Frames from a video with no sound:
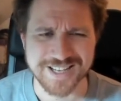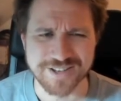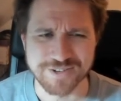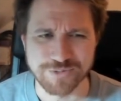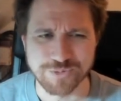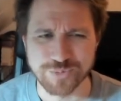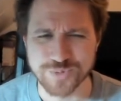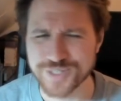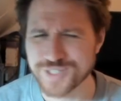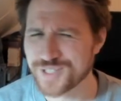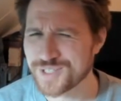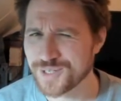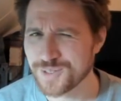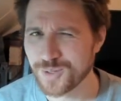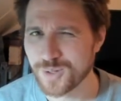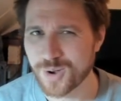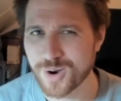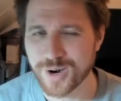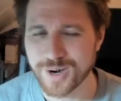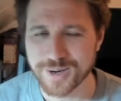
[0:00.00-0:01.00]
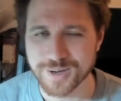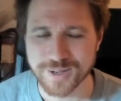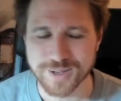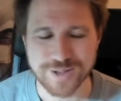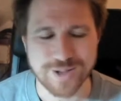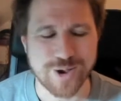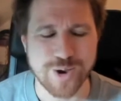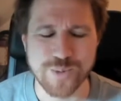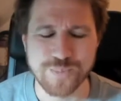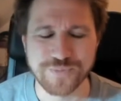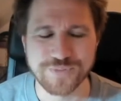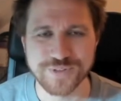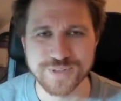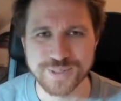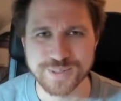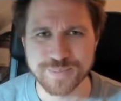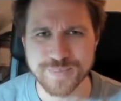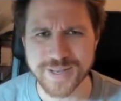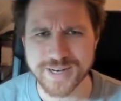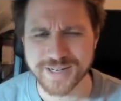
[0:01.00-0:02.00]
We still are. Hopefully
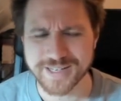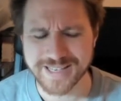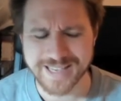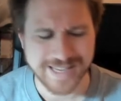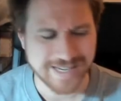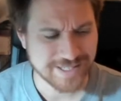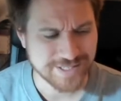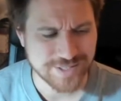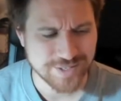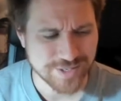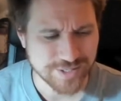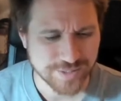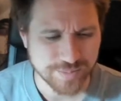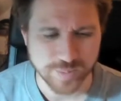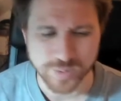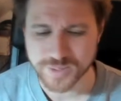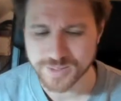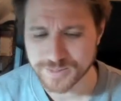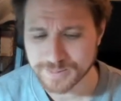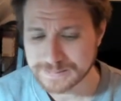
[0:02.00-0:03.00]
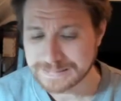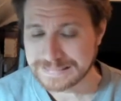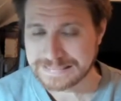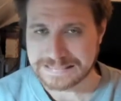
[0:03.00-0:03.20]
the meta can adjust, but